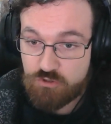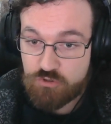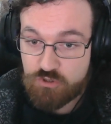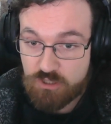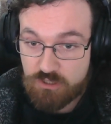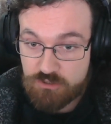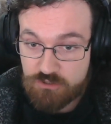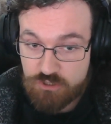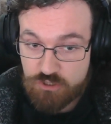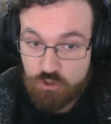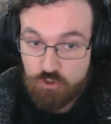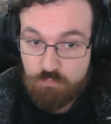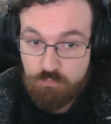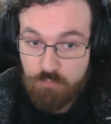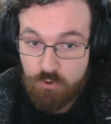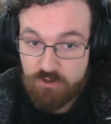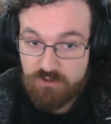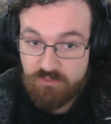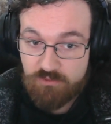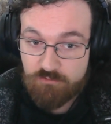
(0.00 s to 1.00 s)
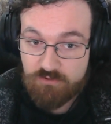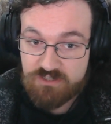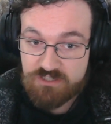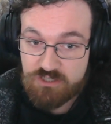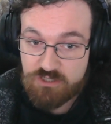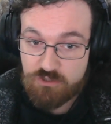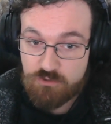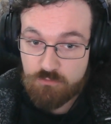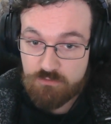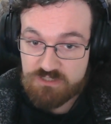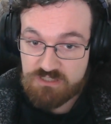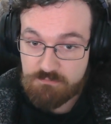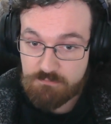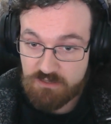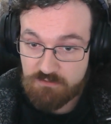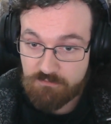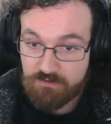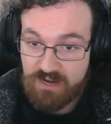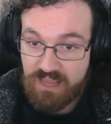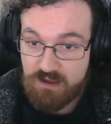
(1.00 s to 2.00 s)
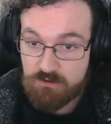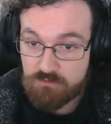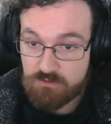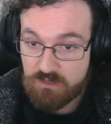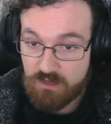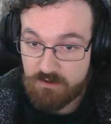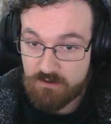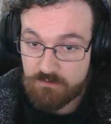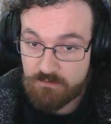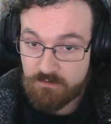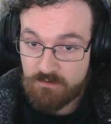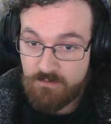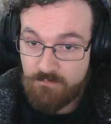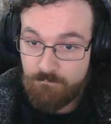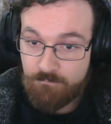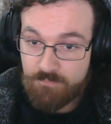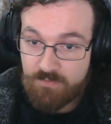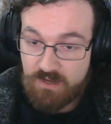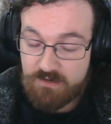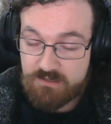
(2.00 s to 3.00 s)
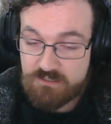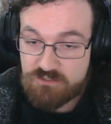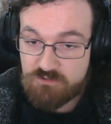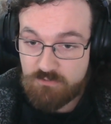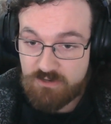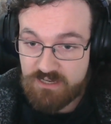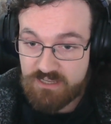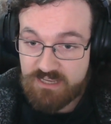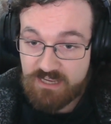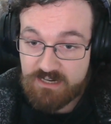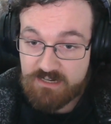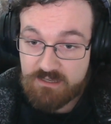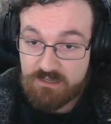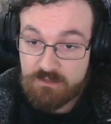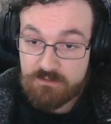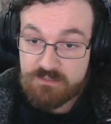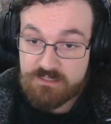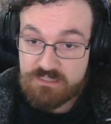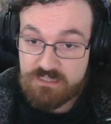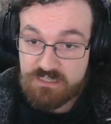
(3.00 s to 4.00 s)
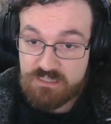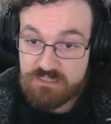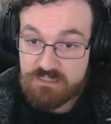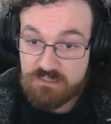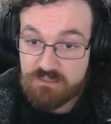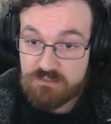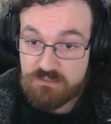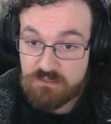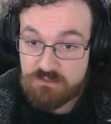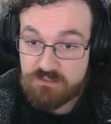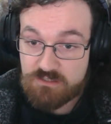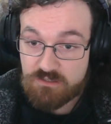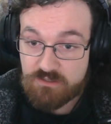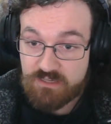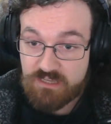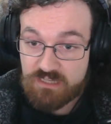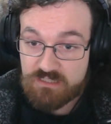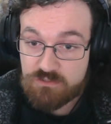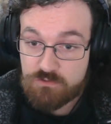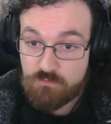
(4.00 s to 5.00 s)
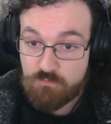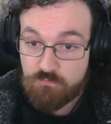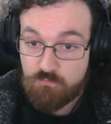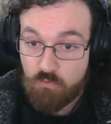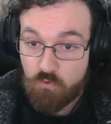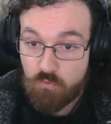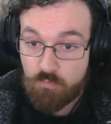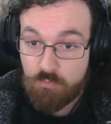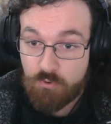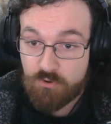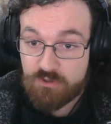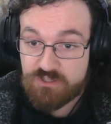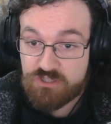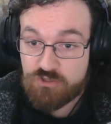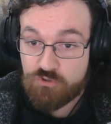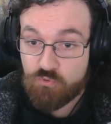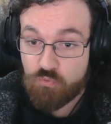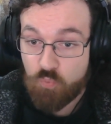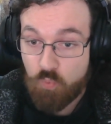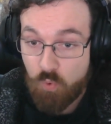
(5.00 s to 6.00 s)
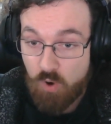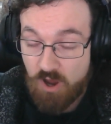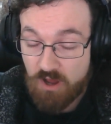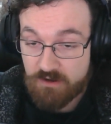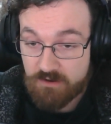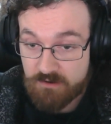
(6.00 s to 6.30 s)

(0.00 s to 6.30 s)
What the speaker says: the 2.32 is a bit of an outlier. It doesn't really get consistent until you get to 4.21.